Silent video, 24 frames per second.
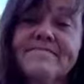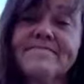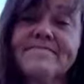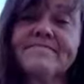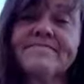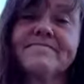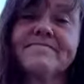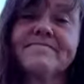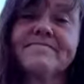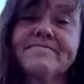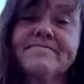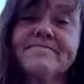
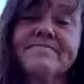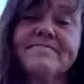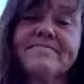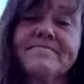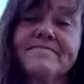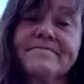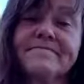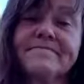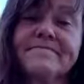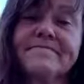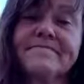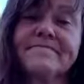
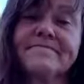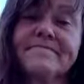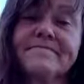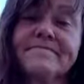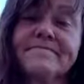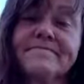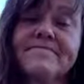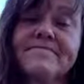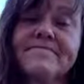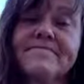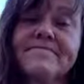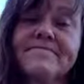
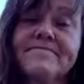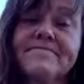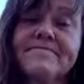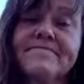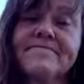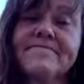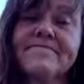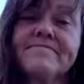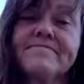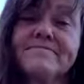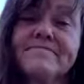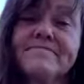
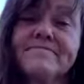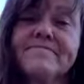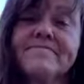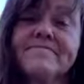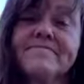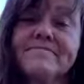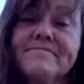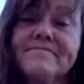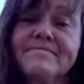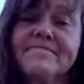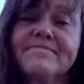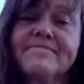
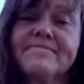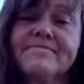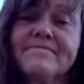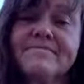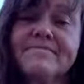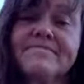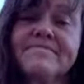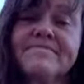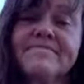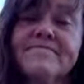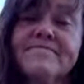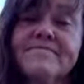
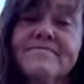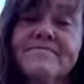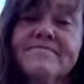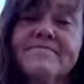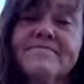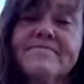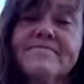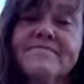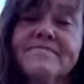[no speech]